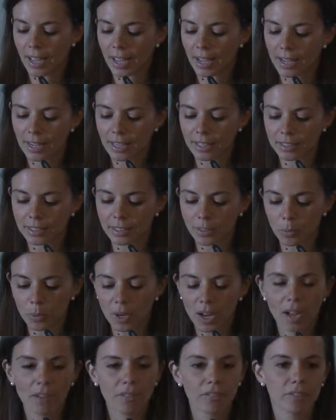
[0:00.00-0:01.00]
And
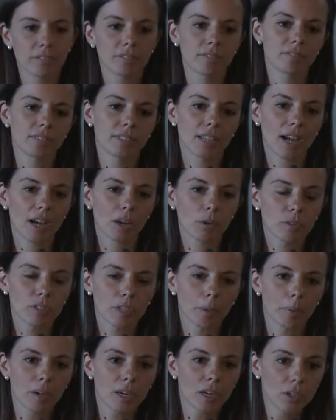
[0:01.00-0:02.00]
we have now
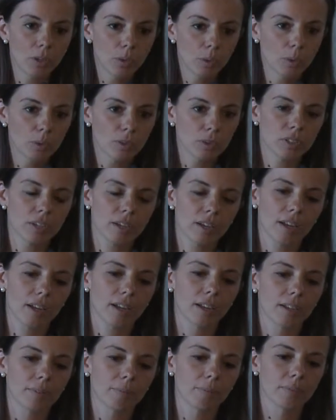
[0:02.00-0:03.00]
some clues
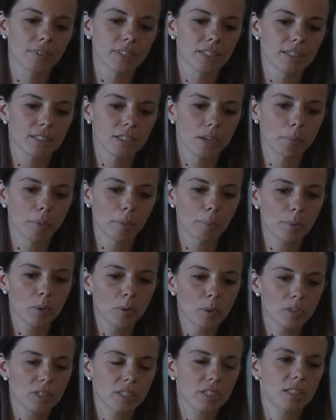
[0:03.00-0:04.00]
and some
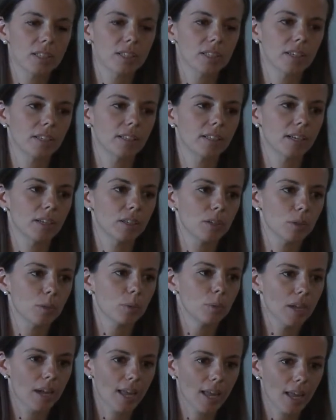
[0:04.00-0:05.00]
approaches that
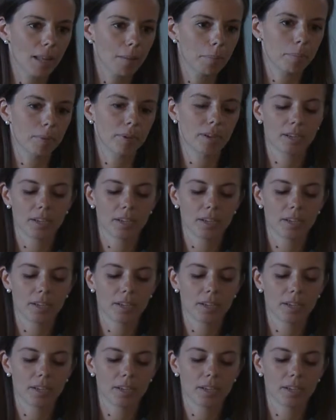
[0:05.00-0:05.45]
could help